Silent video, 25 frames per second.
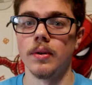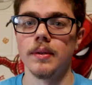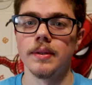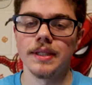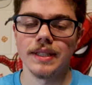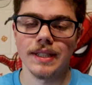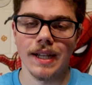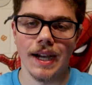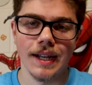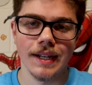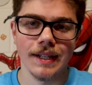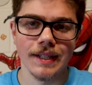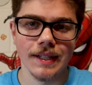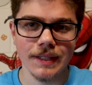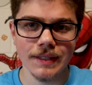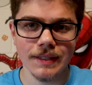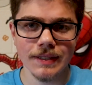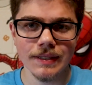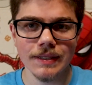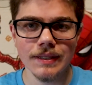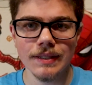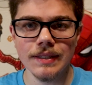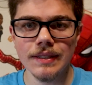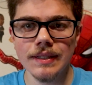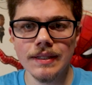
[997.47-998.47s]
It was kind of,
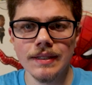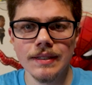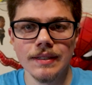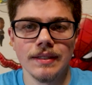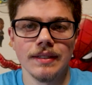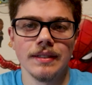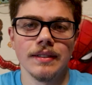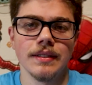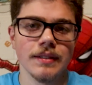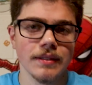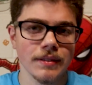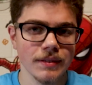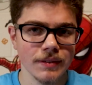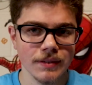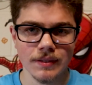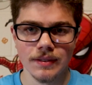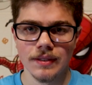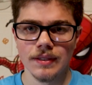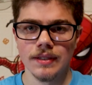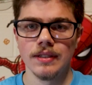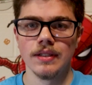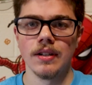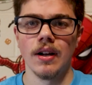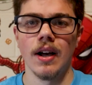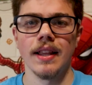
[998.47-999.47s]
I
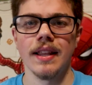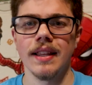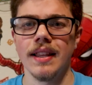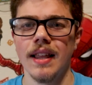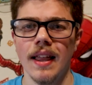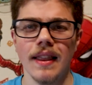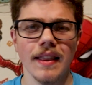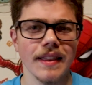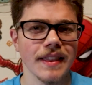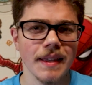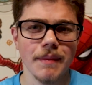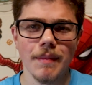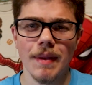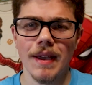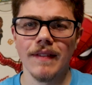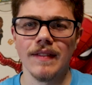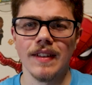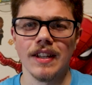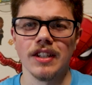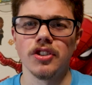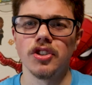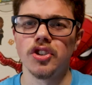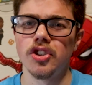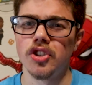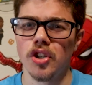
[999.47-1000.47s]
think they may have,
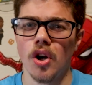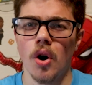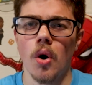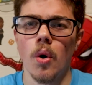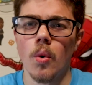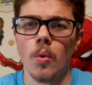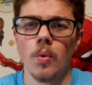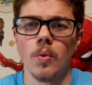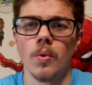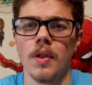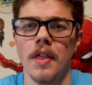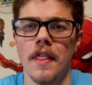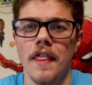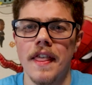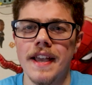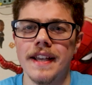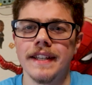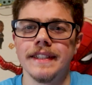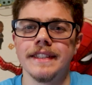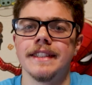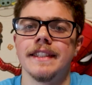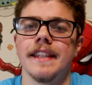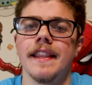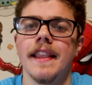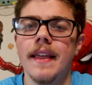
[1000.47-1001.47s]
like, shown
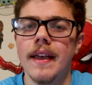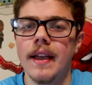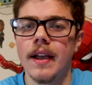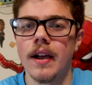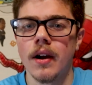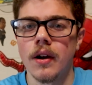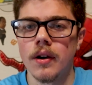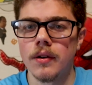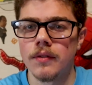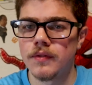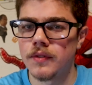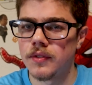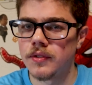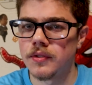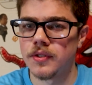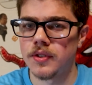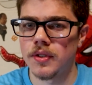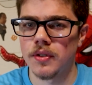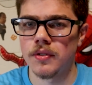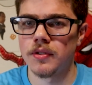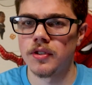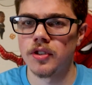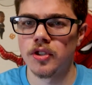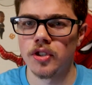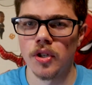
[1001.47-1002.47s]
things there for
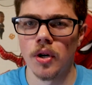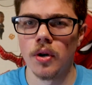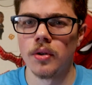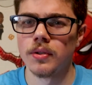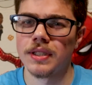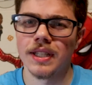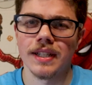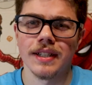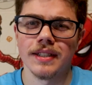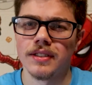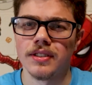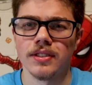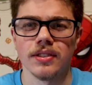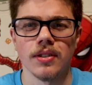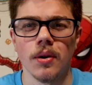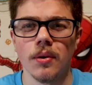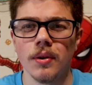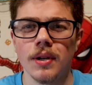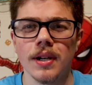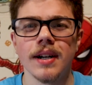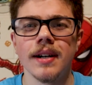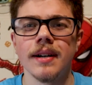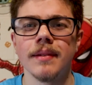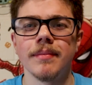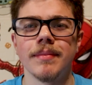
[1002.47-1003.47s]
certain shows, like
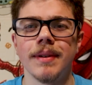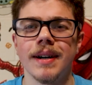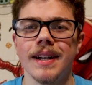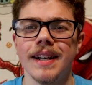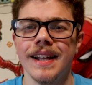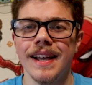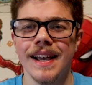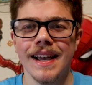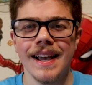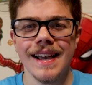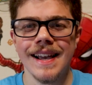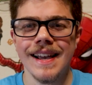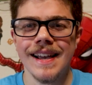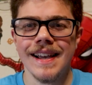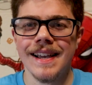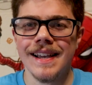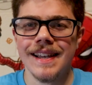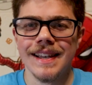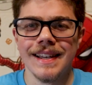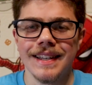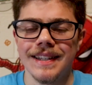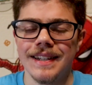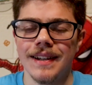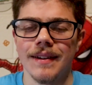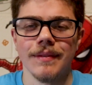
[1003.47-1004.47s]
Ahsoka, but,
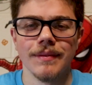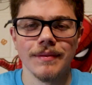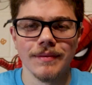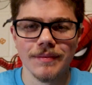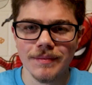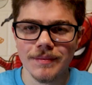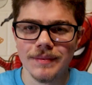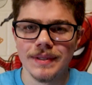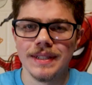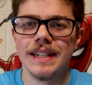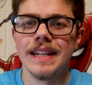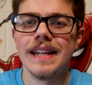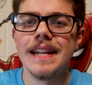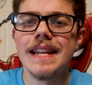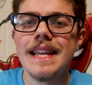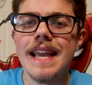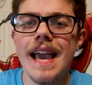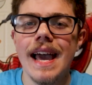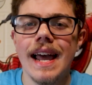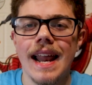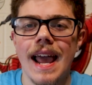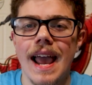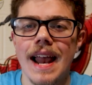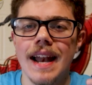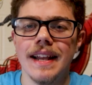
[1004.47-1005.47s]
we didn't
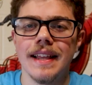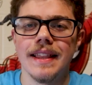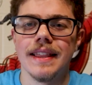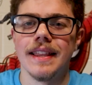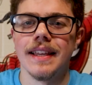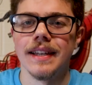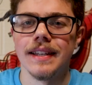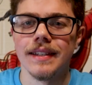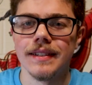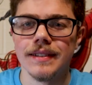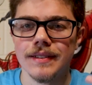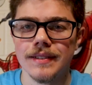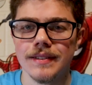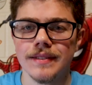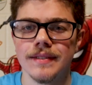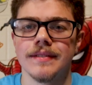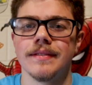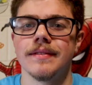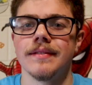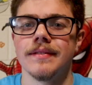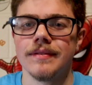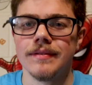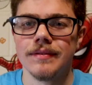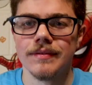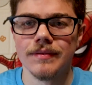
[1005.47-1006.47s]
get anything
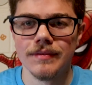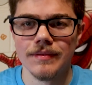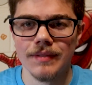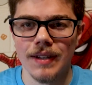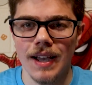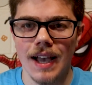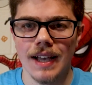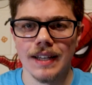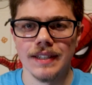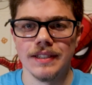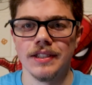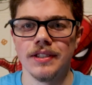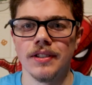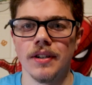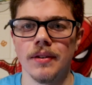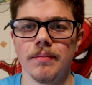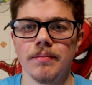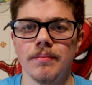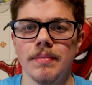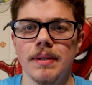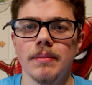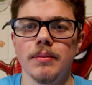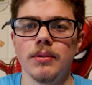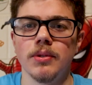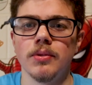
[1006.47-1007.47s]
as, people
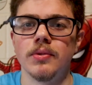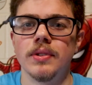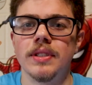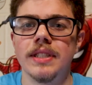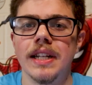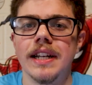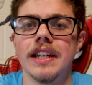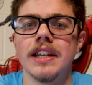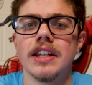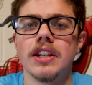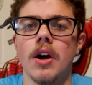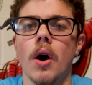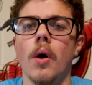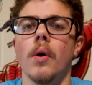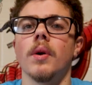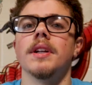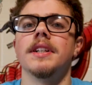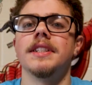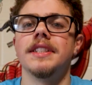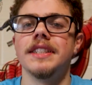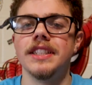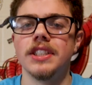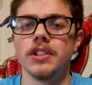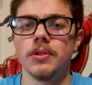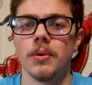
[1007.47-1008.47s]
who didn't go to
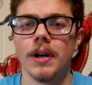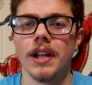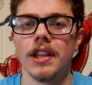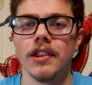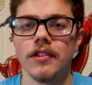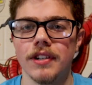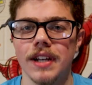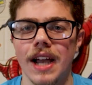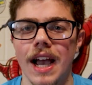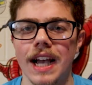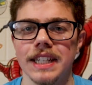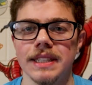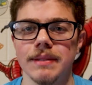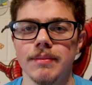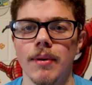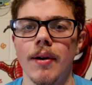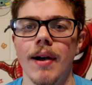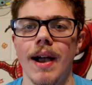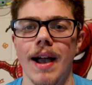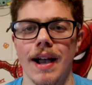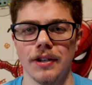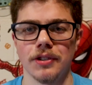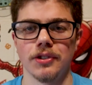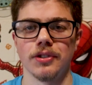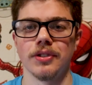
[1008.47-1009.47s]
D23 Expo,
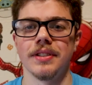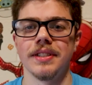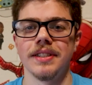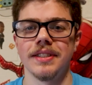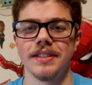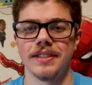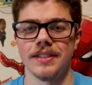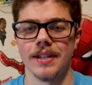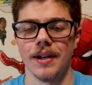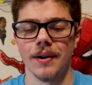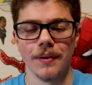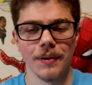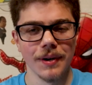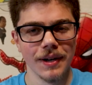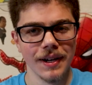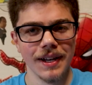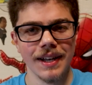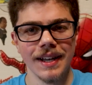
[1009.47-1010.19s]
actually, so,